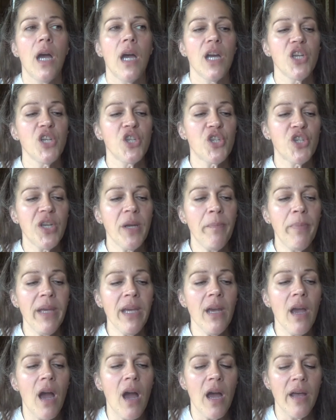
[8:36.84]

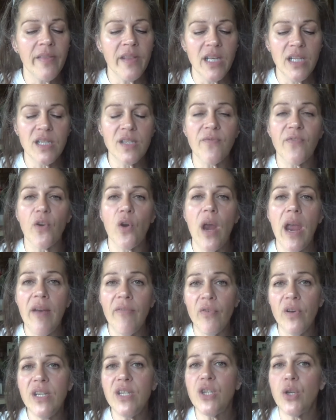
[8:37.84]
Shipping on these for
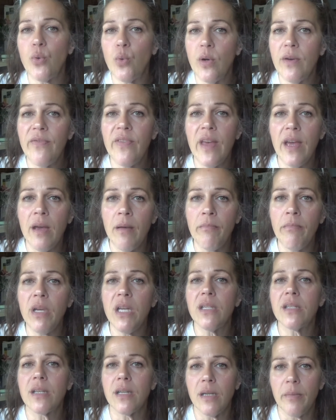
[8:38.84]
every 2 of them
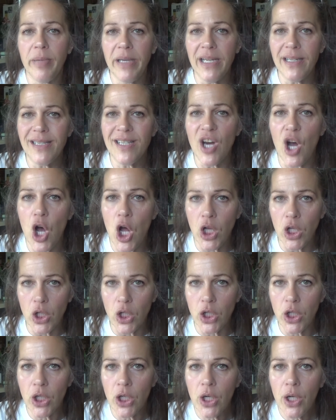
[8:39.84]
is going to be
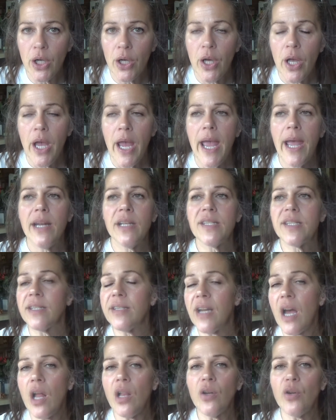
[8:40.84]
$1. And it's
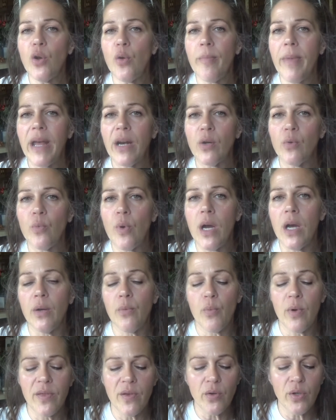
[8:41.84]
$1 no matter
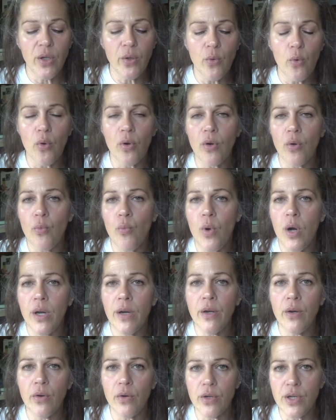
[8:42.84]
what, whether you order
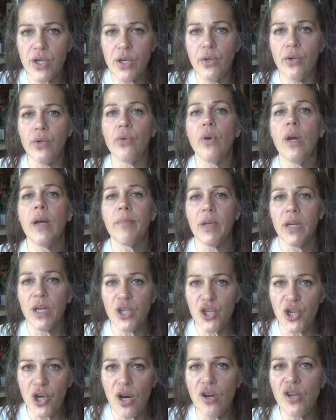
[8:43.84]
1 or 2. I'm going to
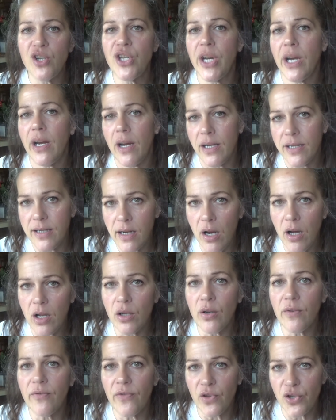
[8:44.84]
charge you
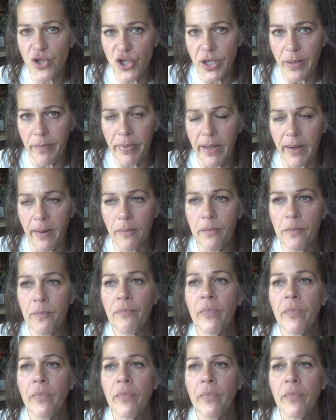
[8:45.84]
$1 for shipping.